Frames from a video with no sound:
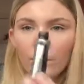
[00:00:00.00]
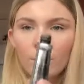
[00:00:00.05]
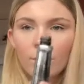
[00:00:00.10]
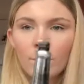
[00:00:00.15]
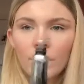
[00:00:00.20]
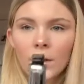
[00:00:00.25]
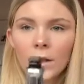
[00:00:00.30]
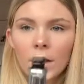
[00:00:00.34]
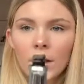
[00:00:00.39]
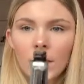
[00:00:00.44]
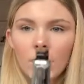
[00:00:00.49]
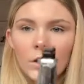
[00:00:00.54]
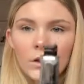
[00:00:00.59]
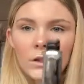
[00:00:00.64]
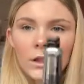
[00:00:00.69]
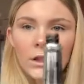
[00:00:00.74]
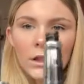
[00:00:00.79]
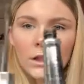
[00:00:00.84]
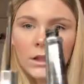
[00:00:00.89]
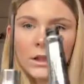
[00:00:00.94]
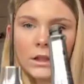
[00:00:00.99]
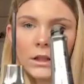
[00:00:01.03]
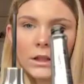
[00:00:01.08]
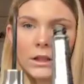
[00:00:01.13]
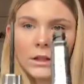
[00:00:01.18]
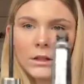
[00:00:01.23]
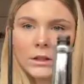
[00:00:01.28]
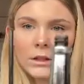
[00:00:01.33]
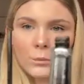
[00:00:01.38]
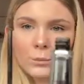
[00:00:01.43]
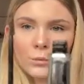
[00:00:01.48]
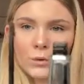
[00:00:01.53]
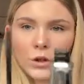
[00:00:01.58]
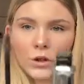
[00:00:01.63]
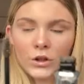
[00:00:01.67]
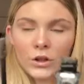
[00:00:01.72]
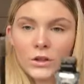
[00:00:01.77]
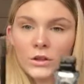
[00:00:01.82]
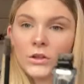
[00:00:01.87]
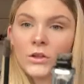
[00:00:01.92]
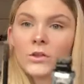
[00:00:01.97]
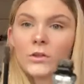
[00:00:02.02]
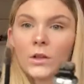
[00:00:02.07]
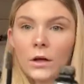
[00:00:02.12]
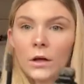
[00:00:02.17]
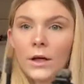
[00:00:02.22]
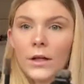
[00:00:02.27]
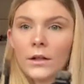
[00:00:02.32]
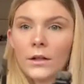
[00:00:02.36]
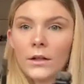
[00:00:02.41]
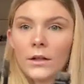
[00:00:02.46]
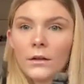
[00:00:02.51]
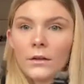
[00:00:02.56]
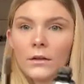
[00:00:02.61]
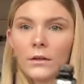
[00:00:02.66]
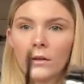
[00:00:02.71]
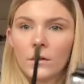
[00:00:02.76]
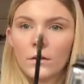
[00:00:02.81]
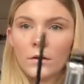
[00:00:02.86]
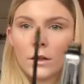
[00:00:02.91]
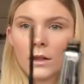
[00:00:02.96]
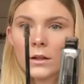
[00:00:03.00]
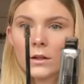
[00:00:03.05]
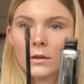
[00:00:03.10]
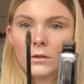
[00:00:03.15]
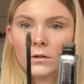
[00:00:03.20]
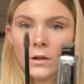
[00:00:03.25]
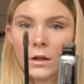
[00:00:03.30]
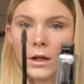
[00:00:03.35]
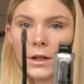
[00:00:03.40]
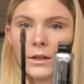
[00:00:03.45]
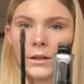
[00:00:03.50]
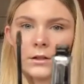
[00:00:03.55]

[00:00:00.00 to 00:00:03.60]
Again, it looks like this. The brush is tiny, like tiny.